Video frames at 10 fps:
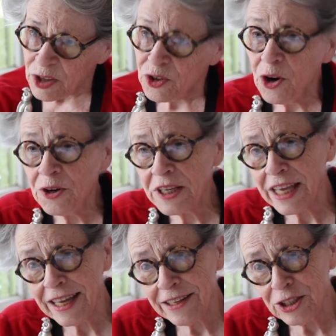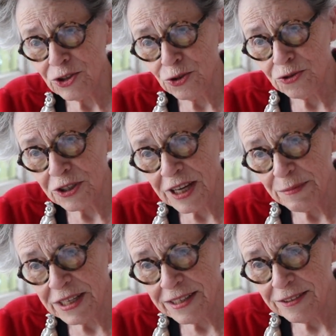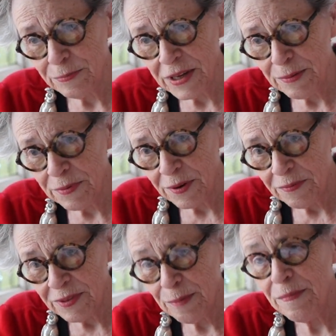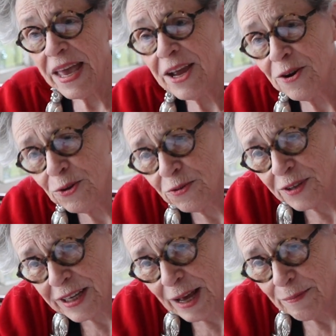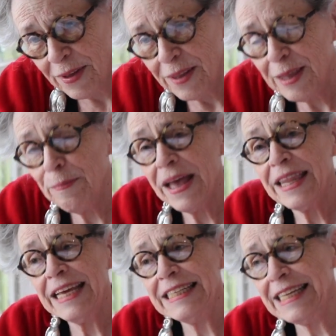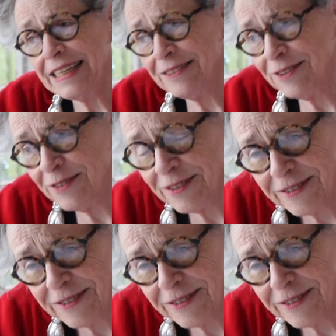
Turner Catledge used to come and get his paper. The mayor used to come, the ballet dancers, the